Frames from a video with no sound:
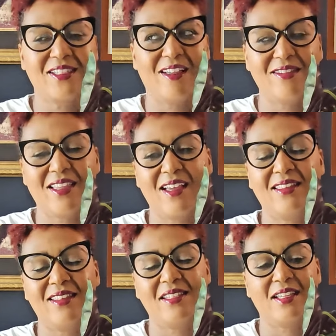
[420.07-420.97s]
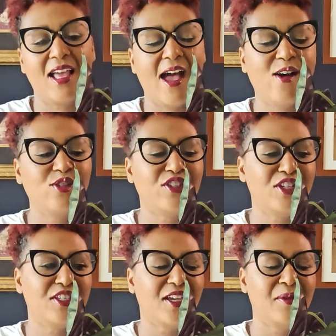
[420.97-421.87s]
it. So I was like, listen, I'll
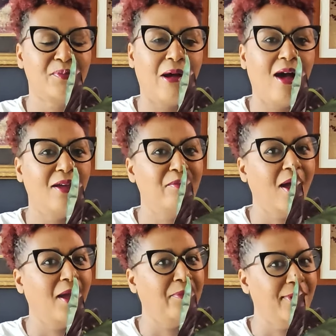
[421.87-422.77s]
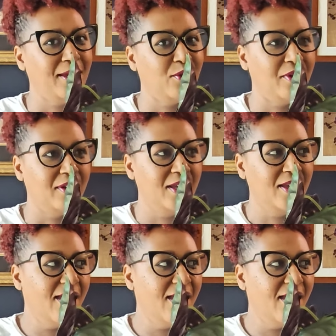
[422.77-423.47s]
just unpot my big one